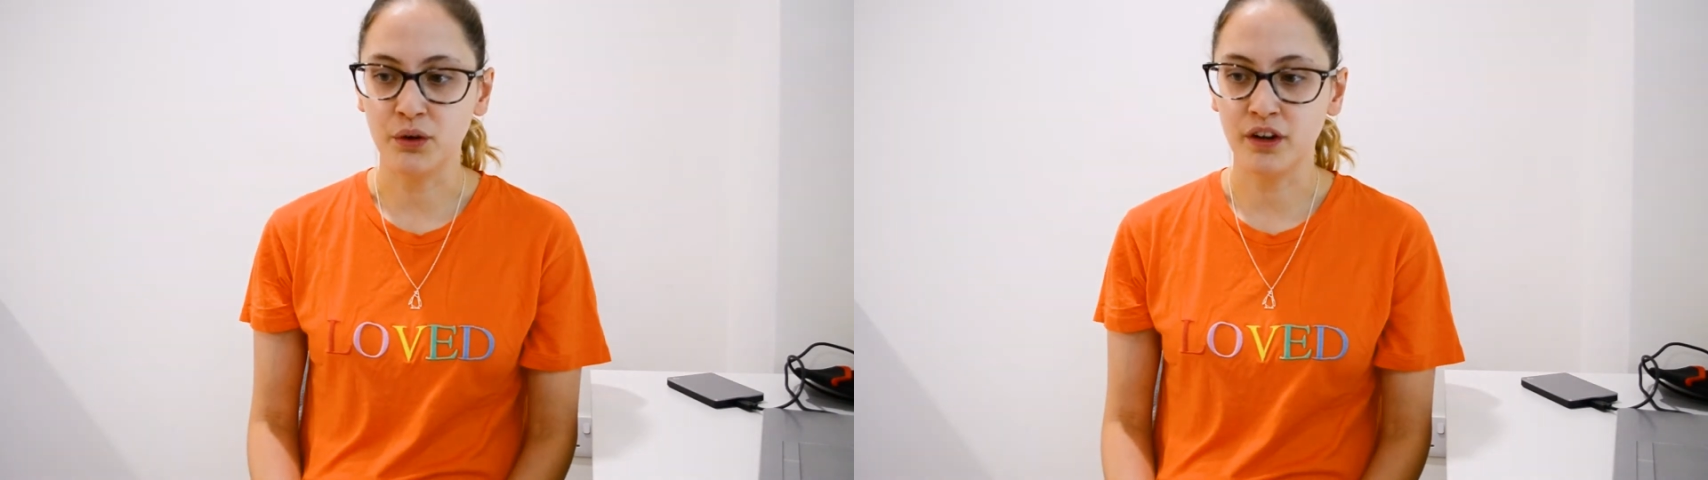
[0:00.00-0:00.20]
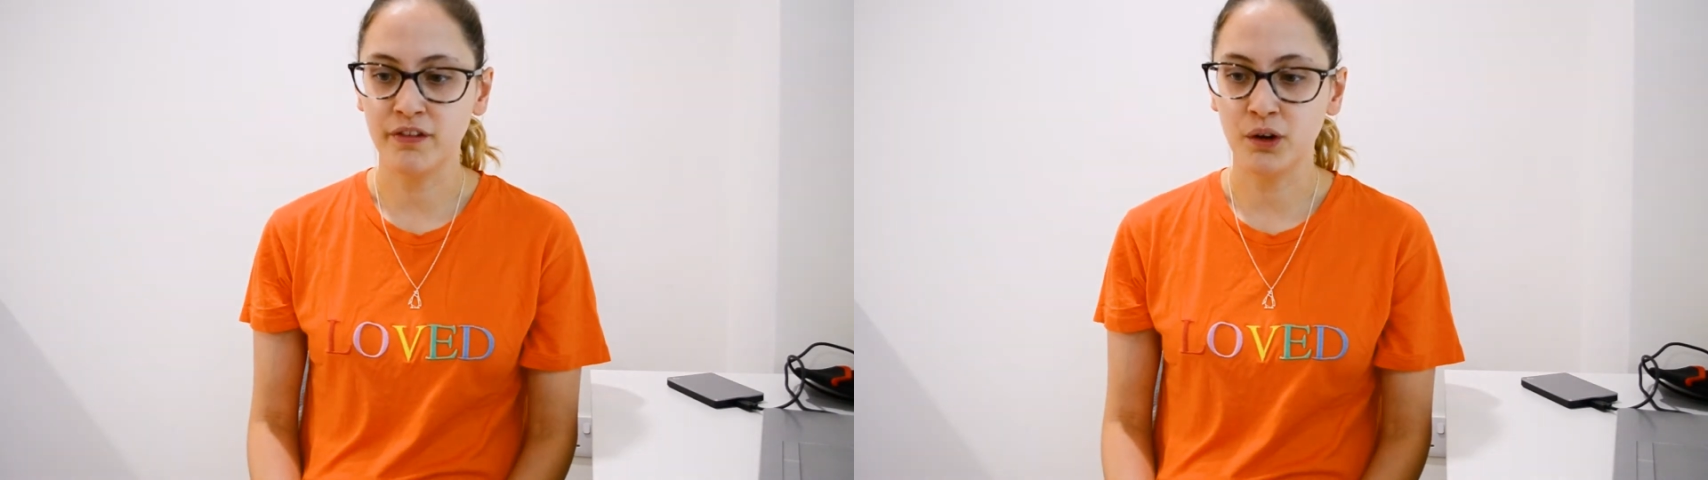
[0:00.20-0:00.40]

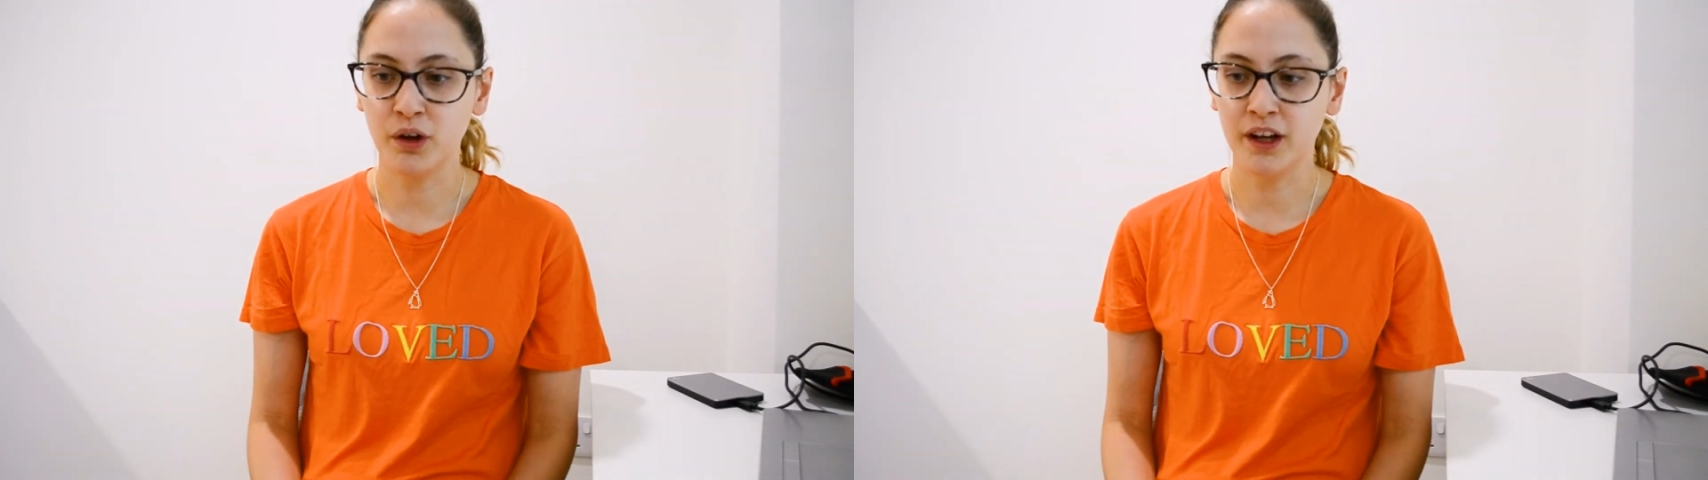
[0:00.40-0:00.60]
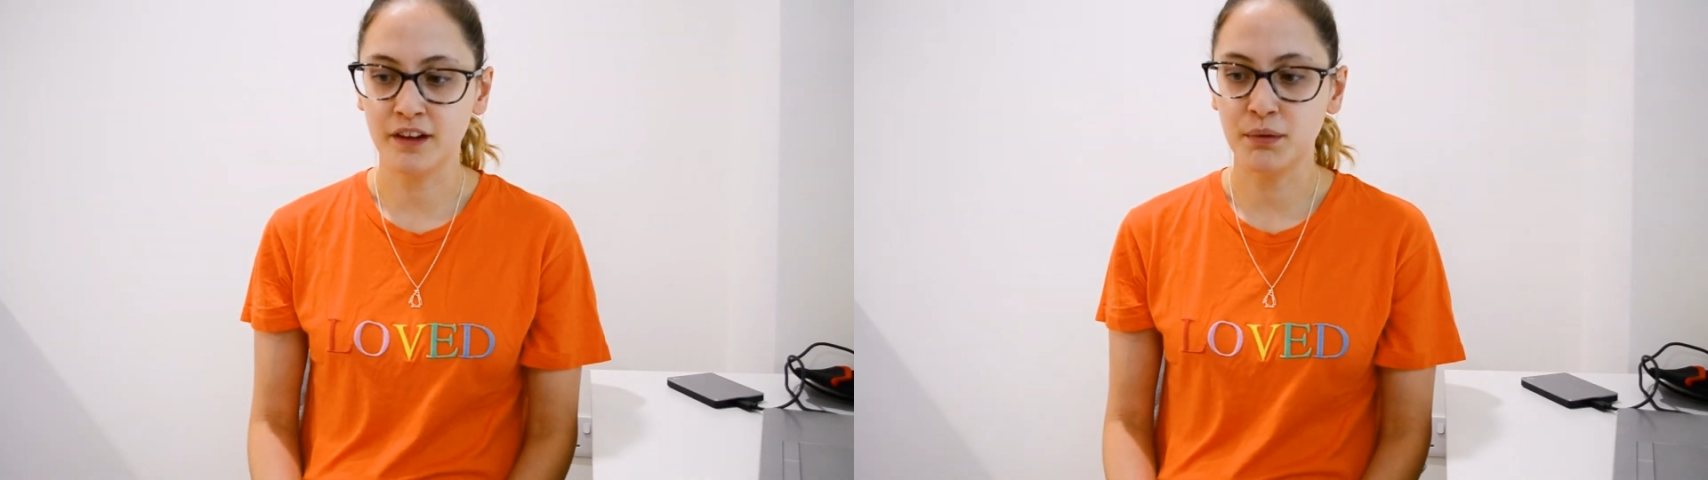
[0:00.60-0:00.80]
I feel
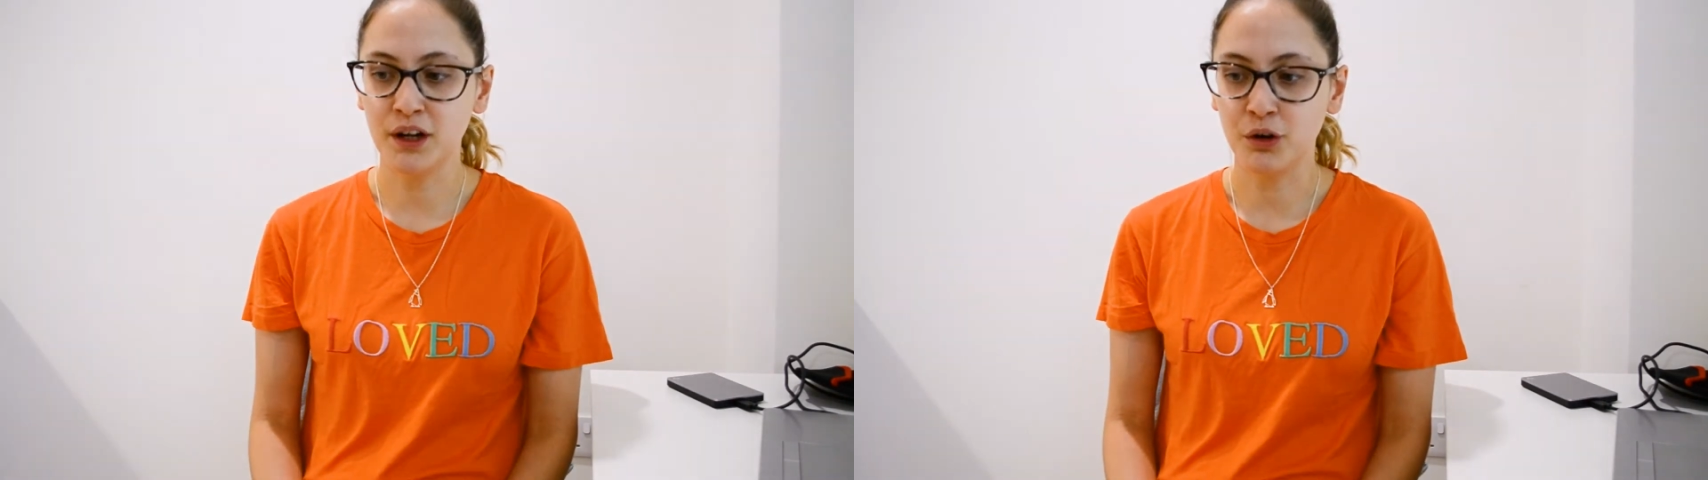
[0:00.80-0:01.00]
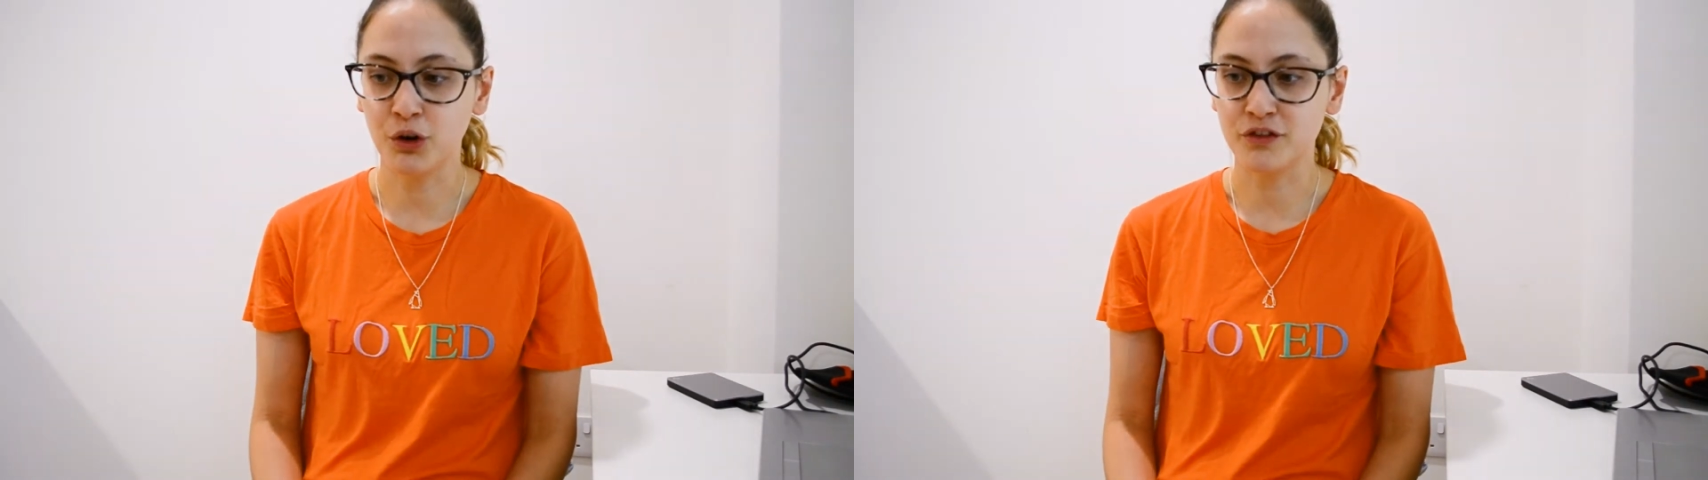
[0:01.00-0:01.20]
like I spent
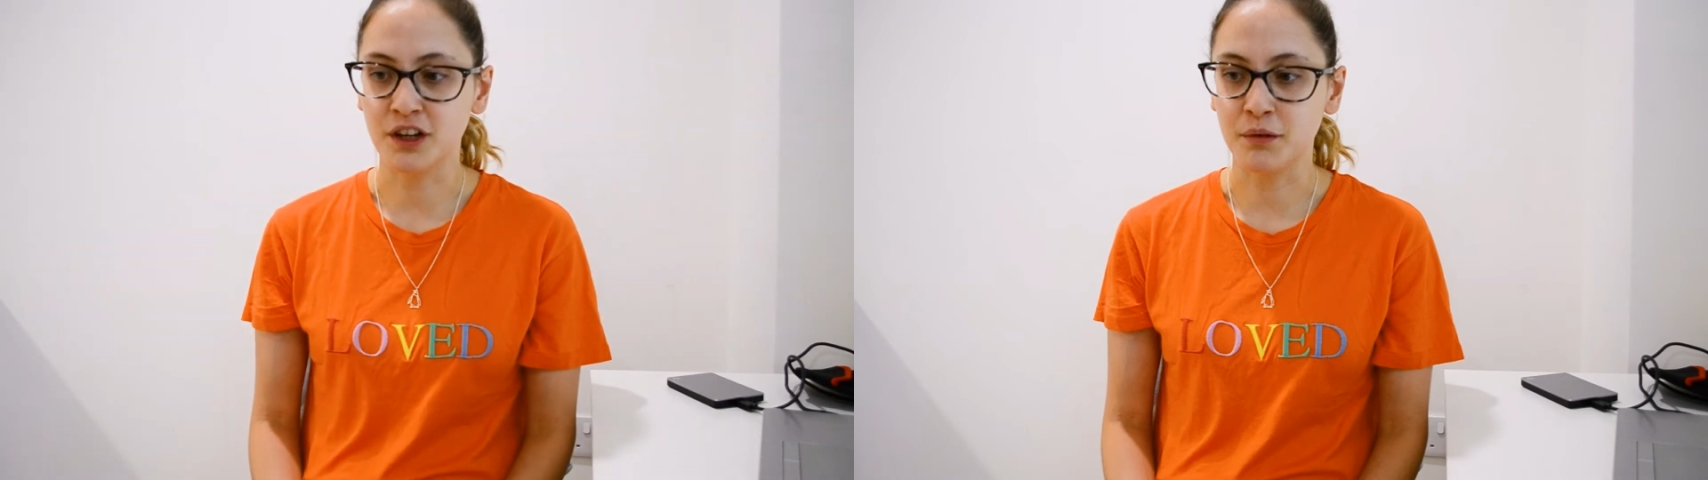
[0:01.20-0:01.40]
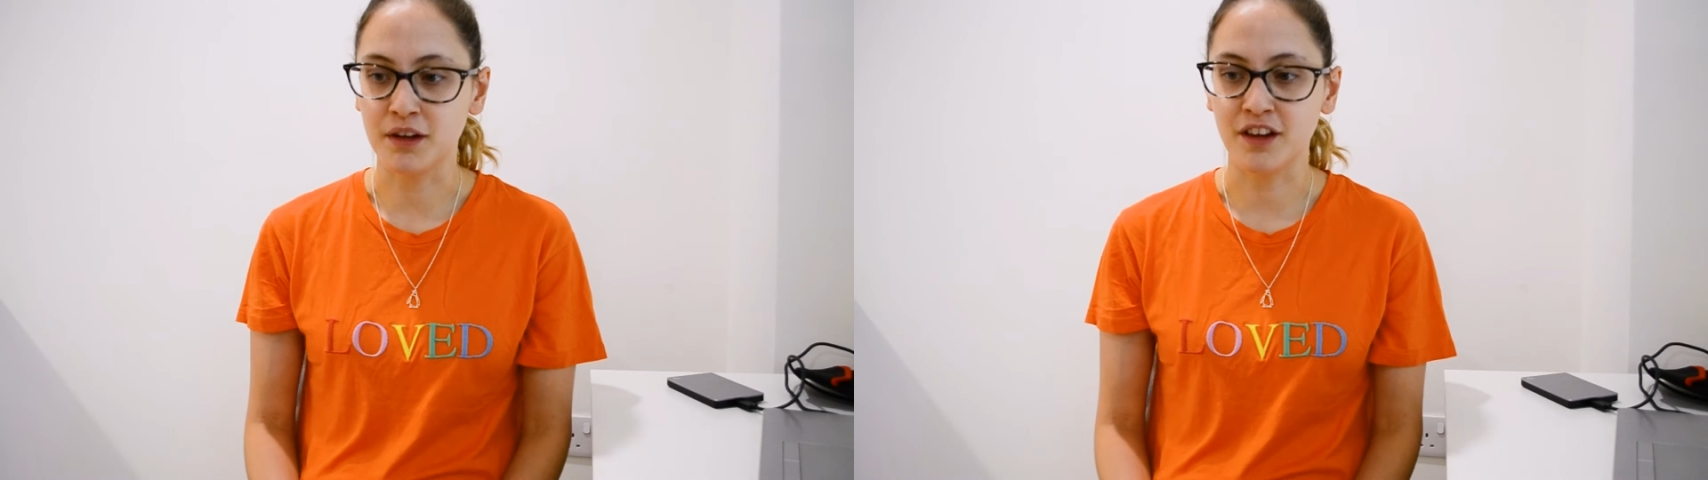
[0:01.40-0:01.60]
a lot of
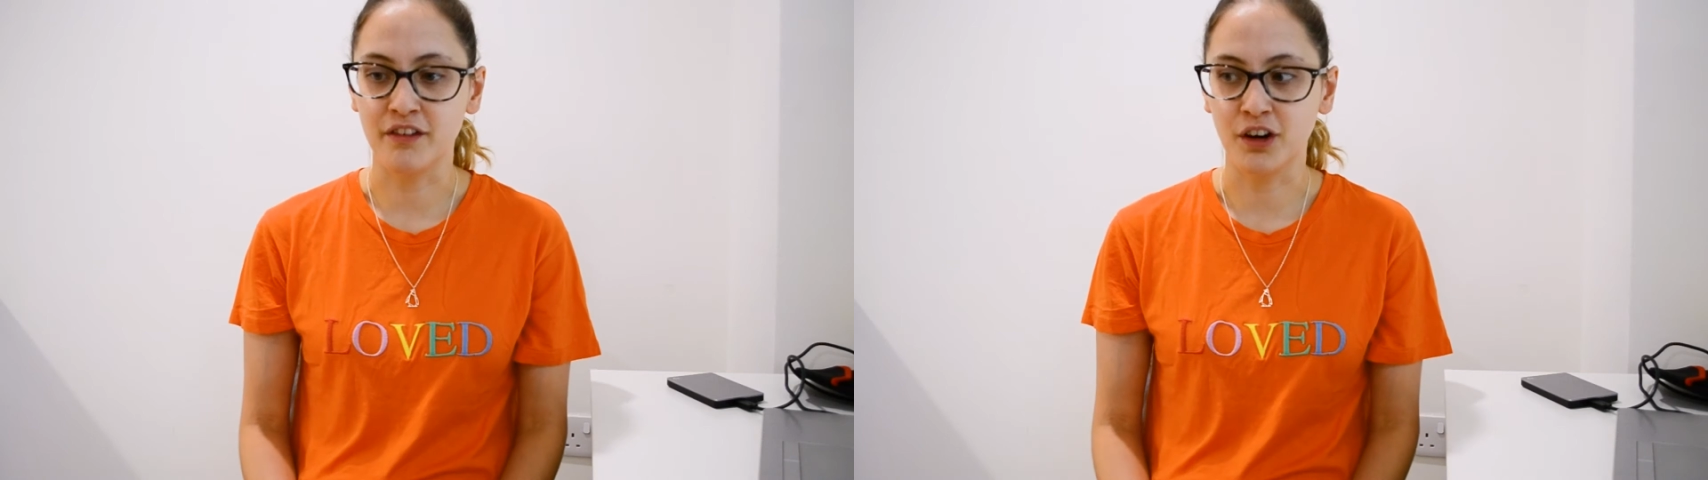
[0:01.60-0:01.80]
time myself,